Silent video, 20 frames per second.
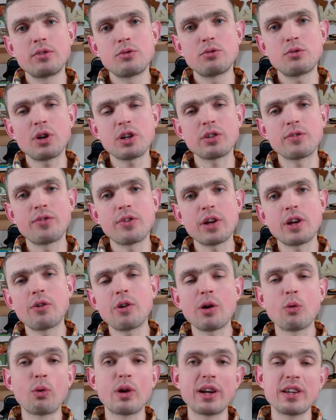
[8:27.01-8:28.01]
trying to figure
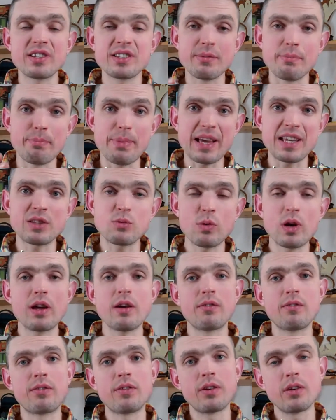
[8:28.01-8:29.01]
out what is the best way
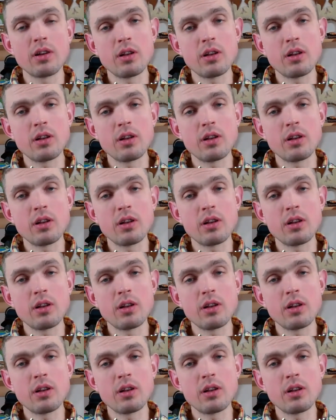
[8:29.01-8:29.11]
of